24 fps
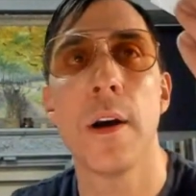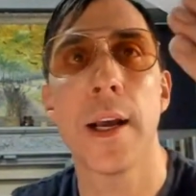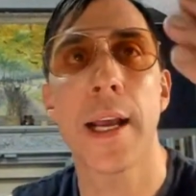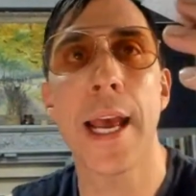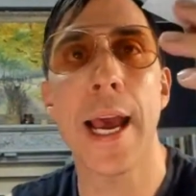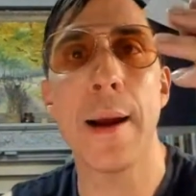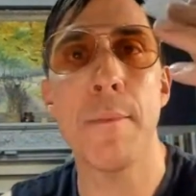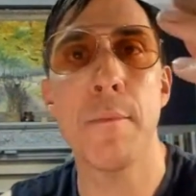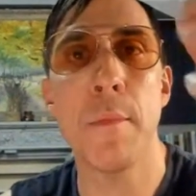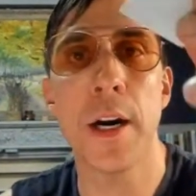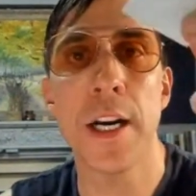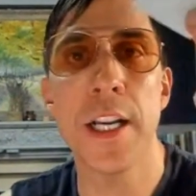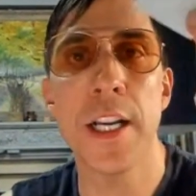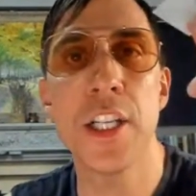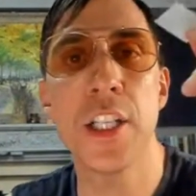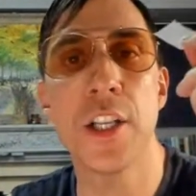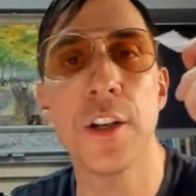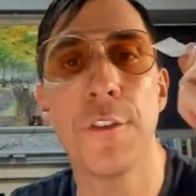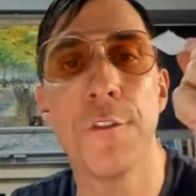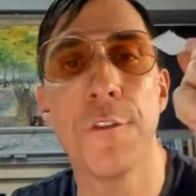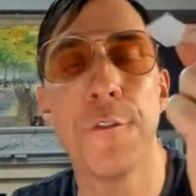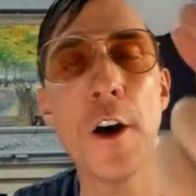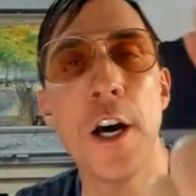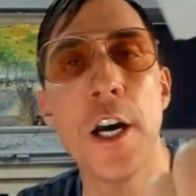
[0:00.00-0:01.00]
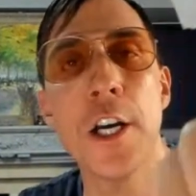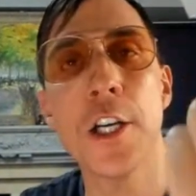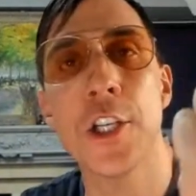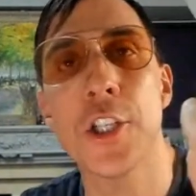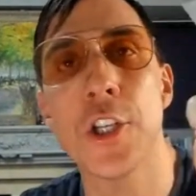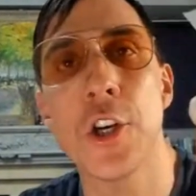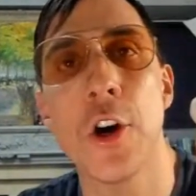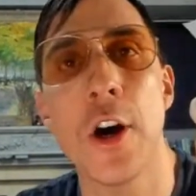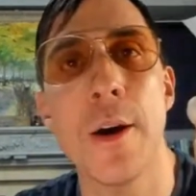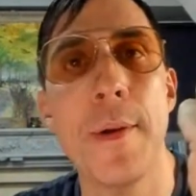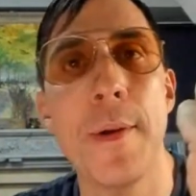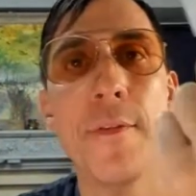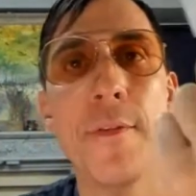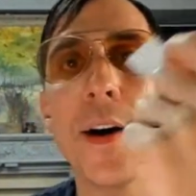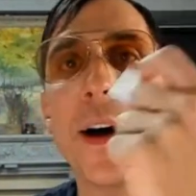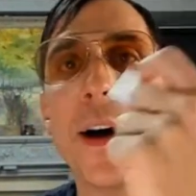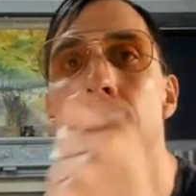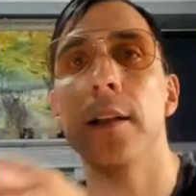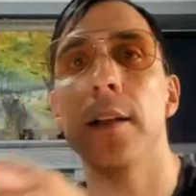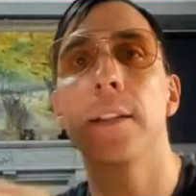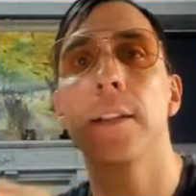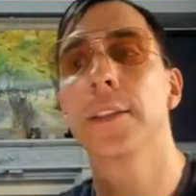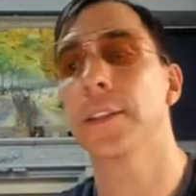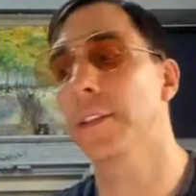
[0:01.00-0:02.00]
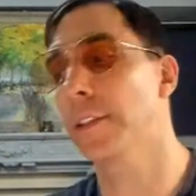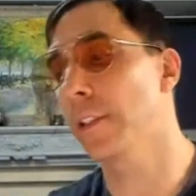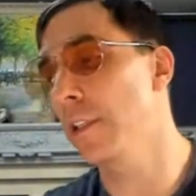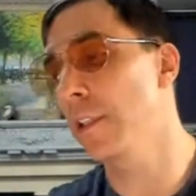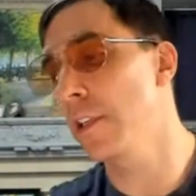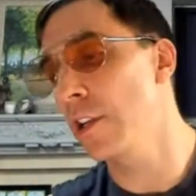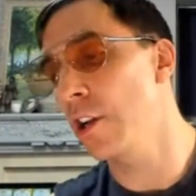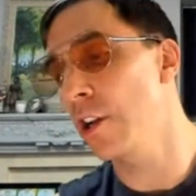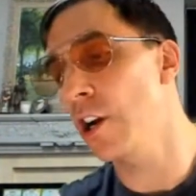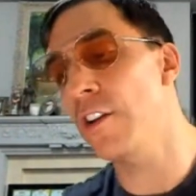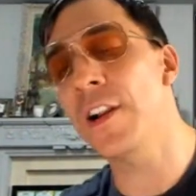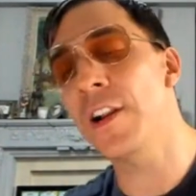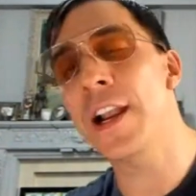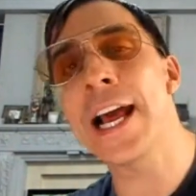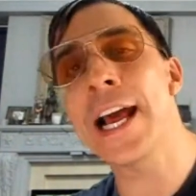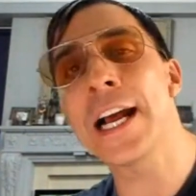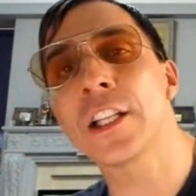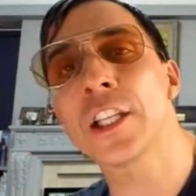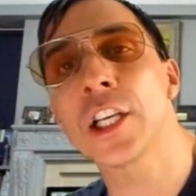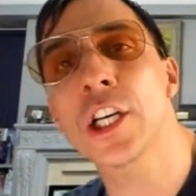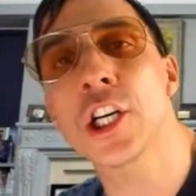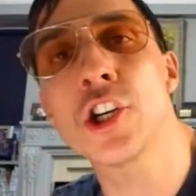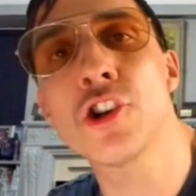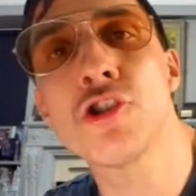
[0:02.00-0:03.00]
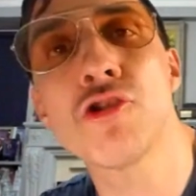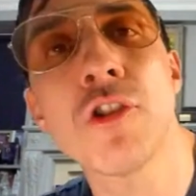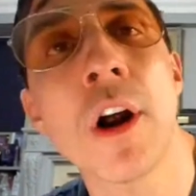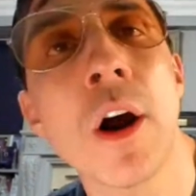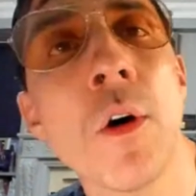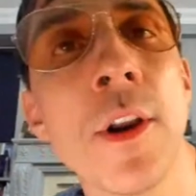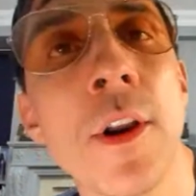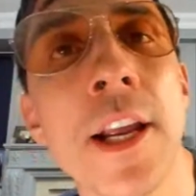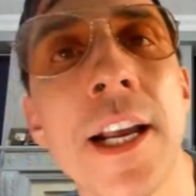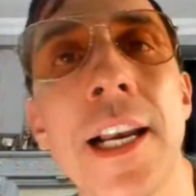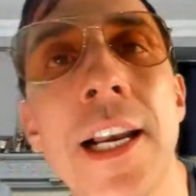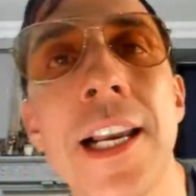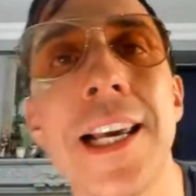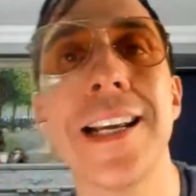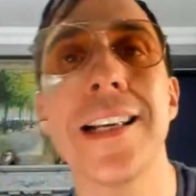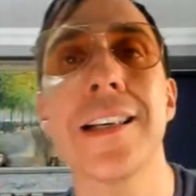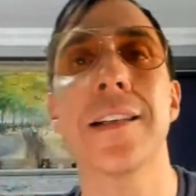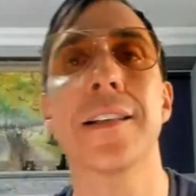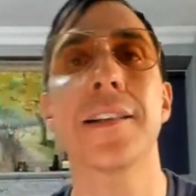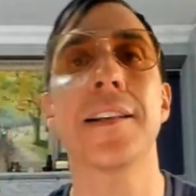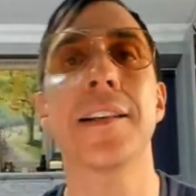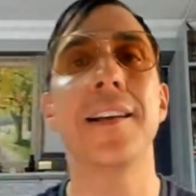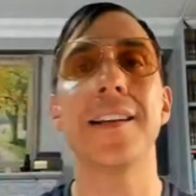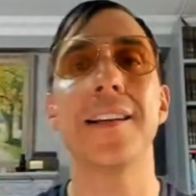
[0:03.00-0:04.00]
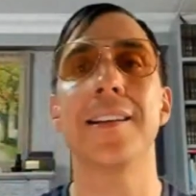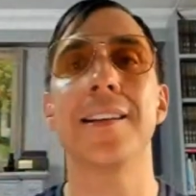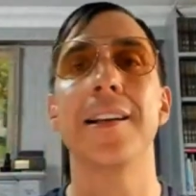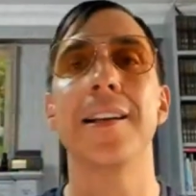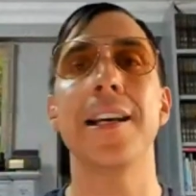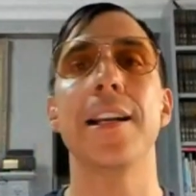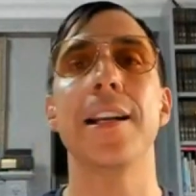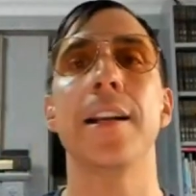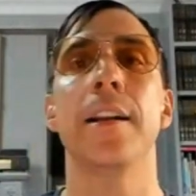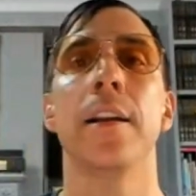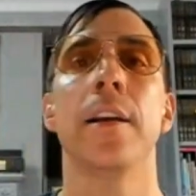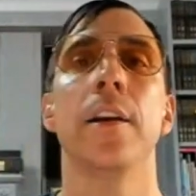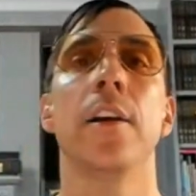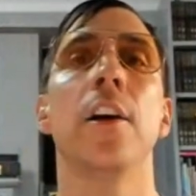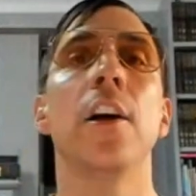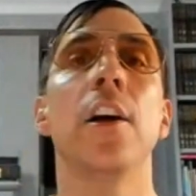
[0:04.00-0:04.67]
camera. This is the first time ever I've allowed the controlling elites to listen in.